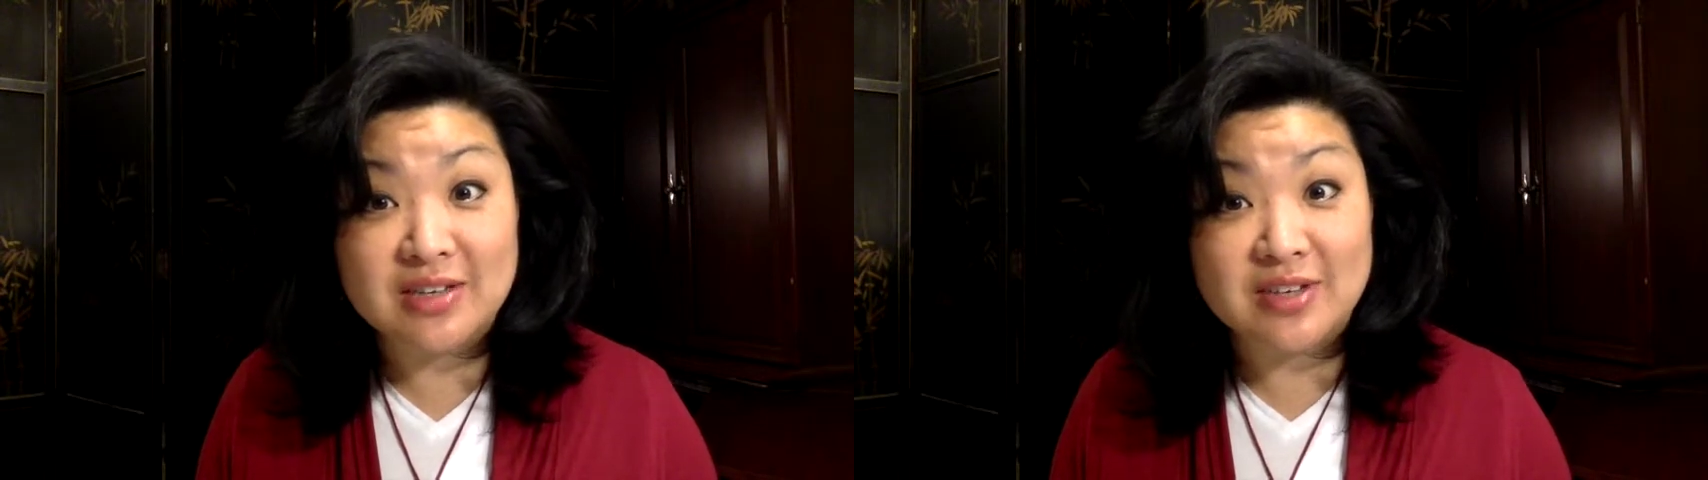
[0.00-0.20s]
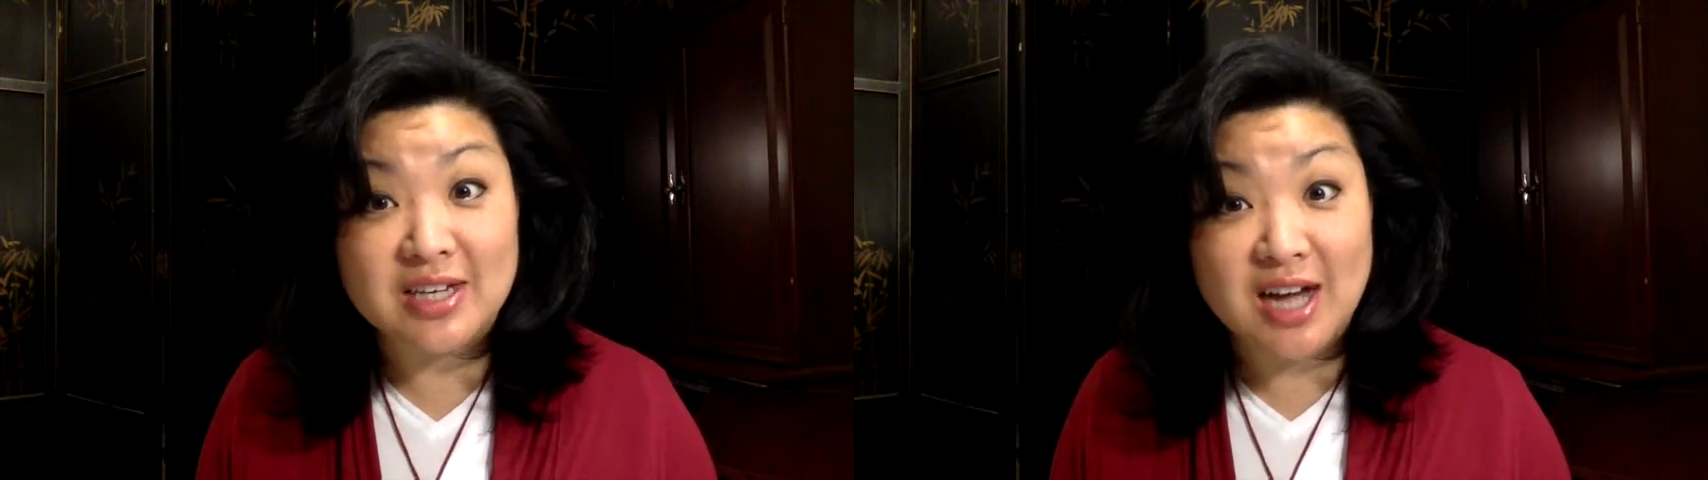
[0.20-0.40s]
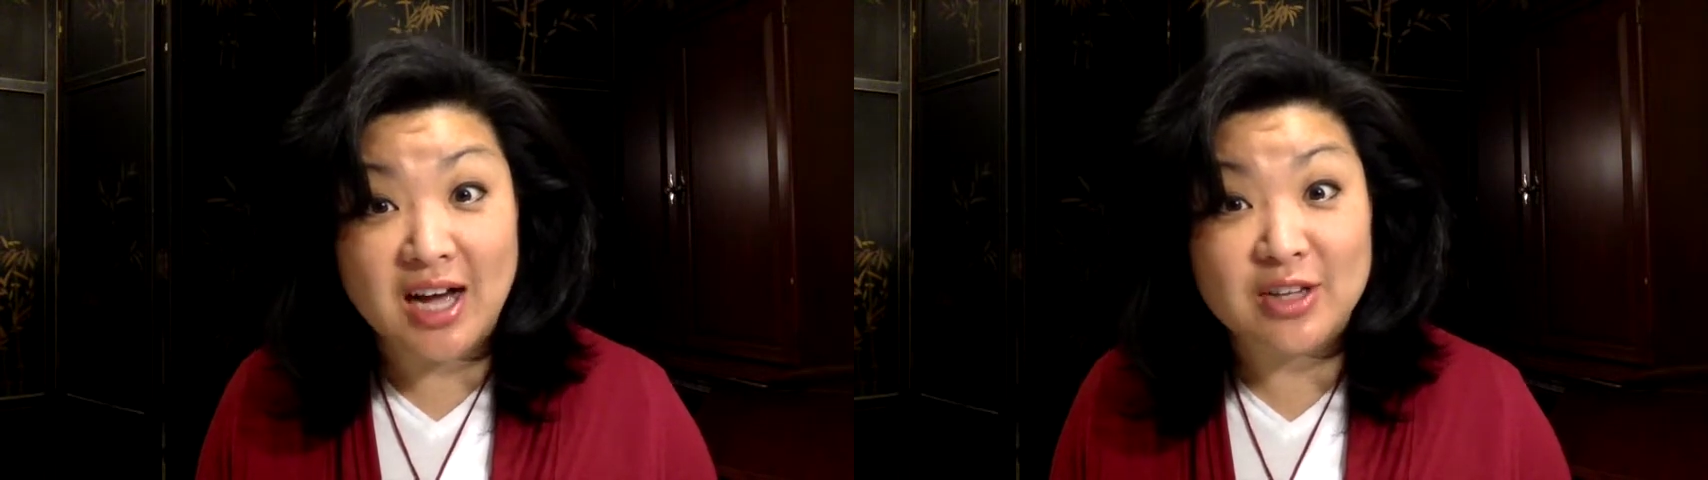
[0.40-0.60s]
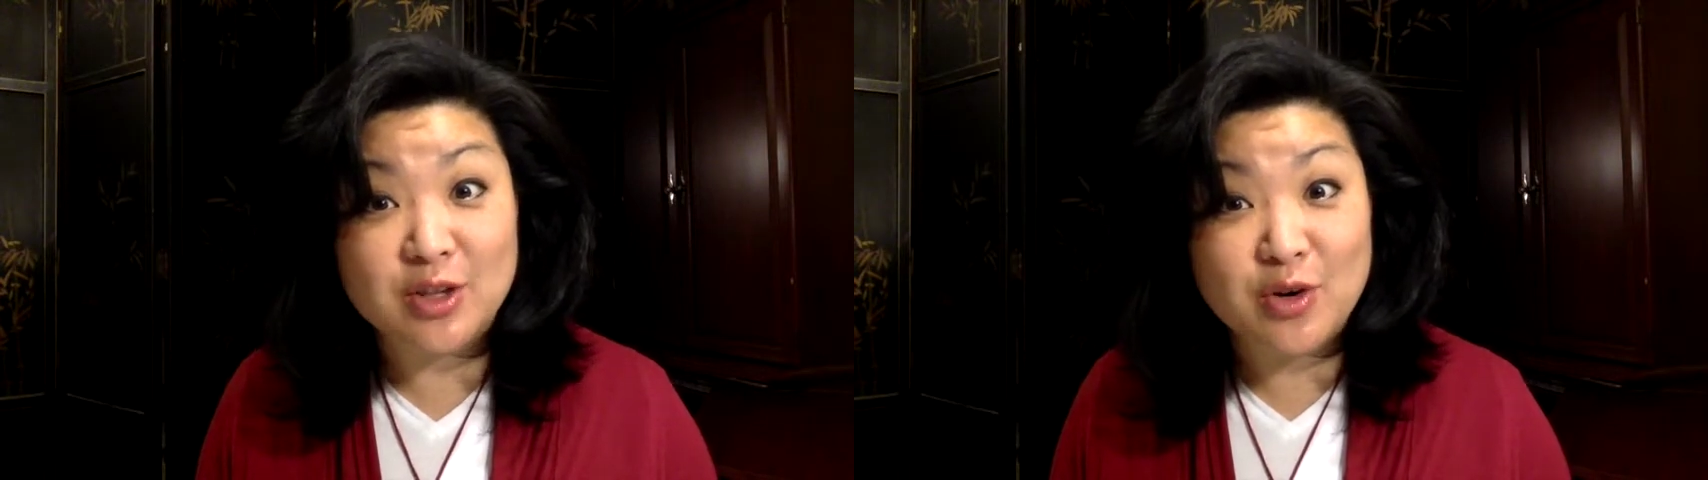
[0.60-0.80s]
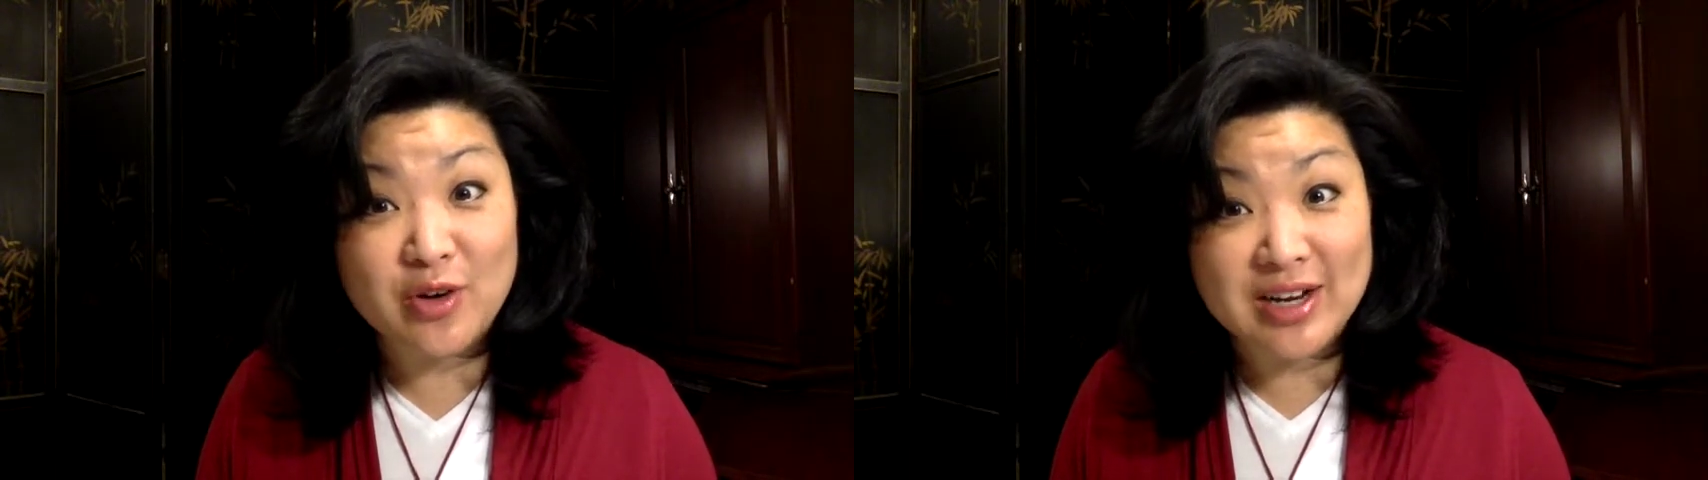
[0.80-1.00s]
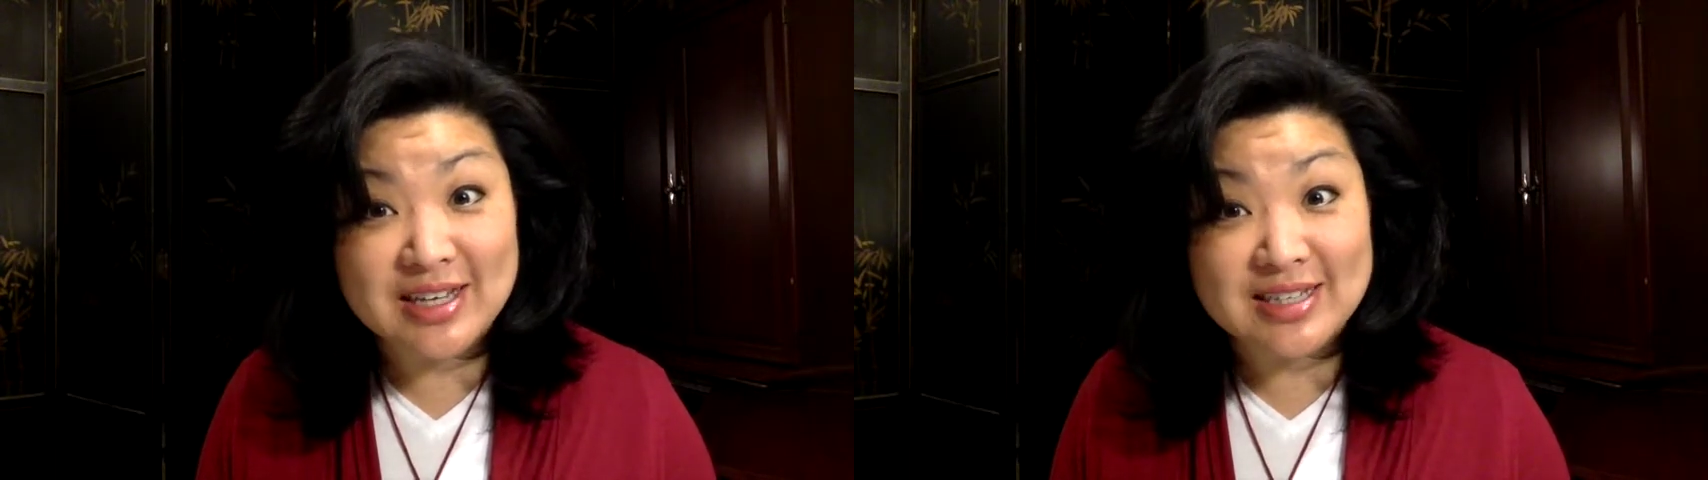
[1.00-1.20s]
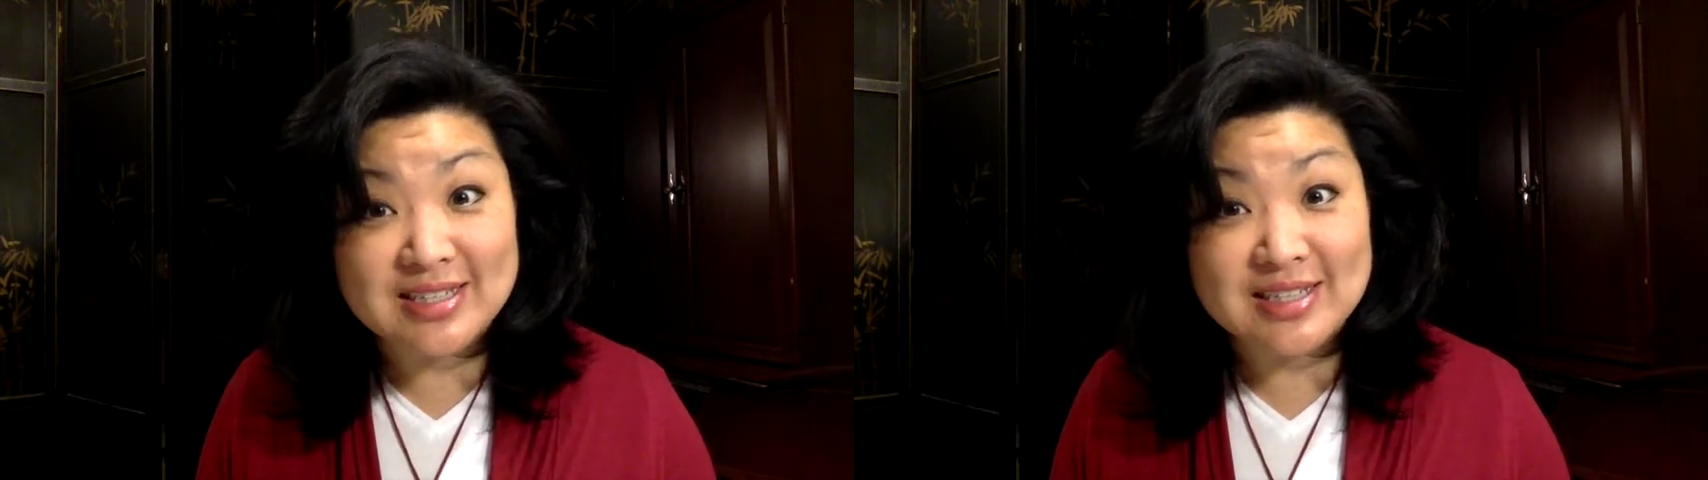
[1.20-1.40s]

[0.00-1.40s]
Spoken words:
giving God the credit.